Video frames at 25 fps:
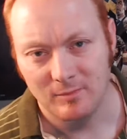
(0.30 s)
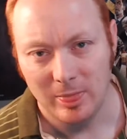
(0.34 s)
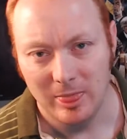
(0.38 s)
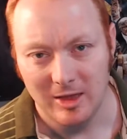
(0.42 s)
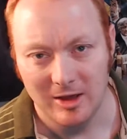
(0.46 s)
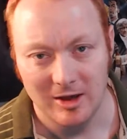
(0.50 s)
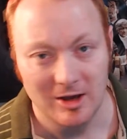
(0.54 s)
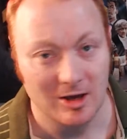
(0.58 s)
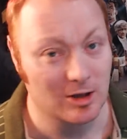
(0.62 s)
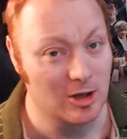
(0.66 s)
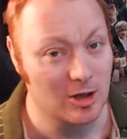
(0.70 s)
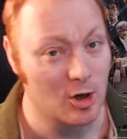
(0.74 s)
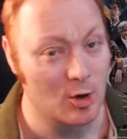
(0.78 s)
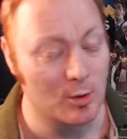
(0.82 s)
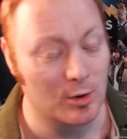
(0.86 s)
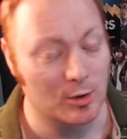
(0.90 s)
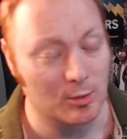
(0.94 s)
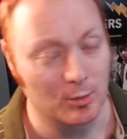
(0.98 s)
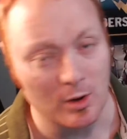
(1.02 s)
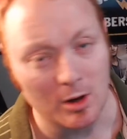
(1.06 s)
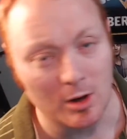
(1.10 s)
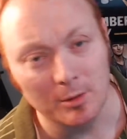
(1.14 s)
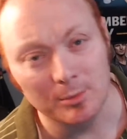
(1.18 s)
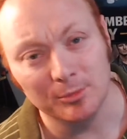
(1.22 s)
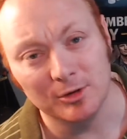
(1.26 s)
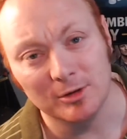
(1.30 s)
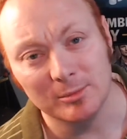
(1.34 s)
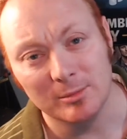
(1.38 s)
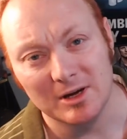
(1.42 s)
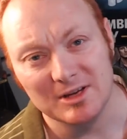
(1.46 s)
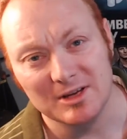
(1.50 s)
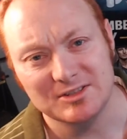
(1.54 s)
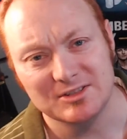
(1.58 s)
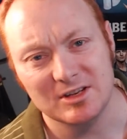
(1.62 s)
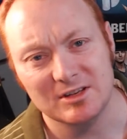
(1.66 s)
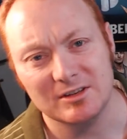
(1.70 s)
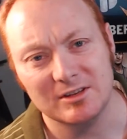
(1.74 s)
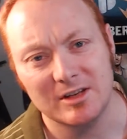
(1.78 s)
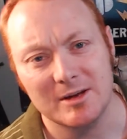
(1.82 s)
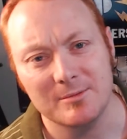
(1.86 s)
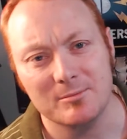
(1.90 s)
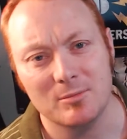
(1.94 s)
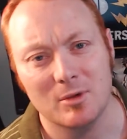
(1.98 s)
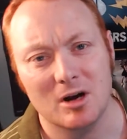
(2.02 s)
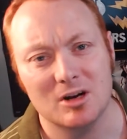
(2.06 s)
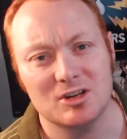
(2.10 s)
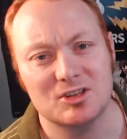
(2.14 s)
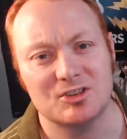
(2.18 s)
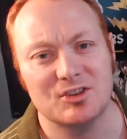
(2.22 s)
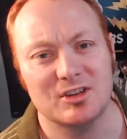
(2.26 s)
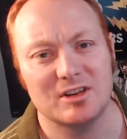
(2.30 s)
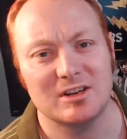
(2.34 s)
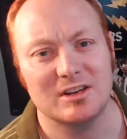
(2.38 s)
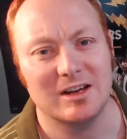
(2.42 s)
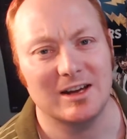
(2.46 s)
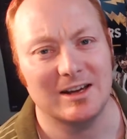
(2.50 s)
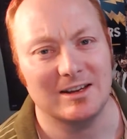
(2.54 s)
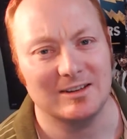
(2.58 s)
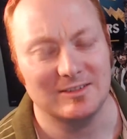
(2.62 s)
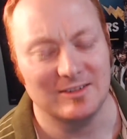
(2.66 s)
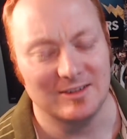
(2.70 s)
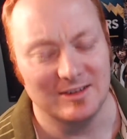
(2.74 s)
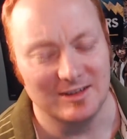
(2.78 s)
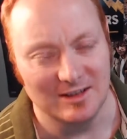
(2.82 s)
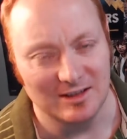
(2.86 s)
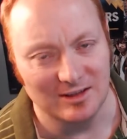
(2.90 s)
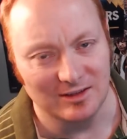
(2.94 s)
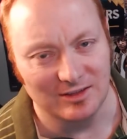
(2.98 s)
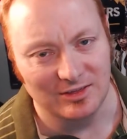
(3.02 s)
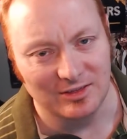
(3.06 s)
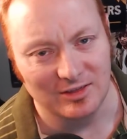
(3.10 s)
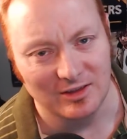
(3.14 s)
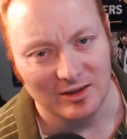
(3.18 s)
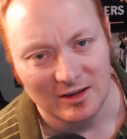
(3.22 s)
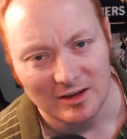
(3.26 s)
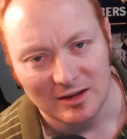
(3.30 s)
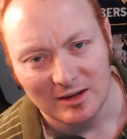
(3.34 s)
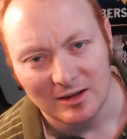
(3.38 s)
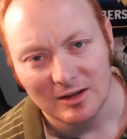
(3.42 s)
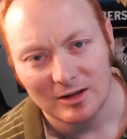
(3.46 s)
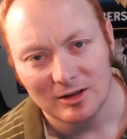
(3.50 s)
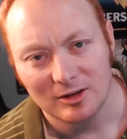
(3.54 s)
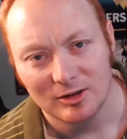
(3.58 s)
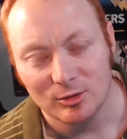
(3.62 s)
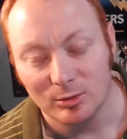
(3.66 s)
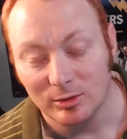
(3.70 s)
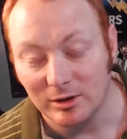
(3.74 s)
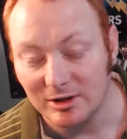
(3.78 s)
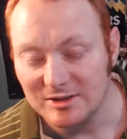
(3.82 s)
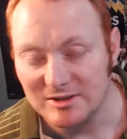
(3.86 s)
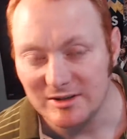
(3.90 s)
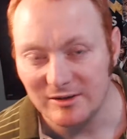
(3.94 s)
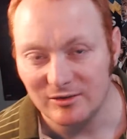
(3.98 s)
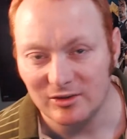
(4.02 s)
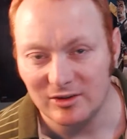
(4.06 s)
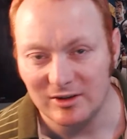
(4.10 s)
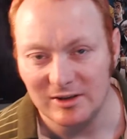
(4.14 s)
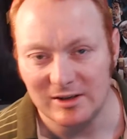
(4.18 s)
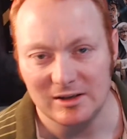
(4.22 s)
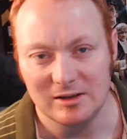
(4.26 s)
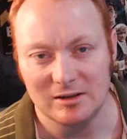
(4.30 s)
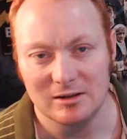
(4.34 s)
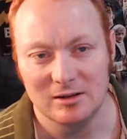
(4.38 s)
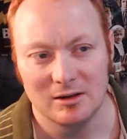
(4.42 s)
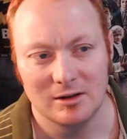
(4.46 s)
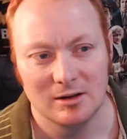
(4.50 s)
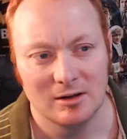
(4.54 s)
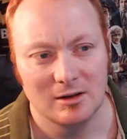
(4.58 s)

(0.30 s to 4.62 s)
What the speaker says: Hello and welcome to my Sunday, March the 19th, 2017.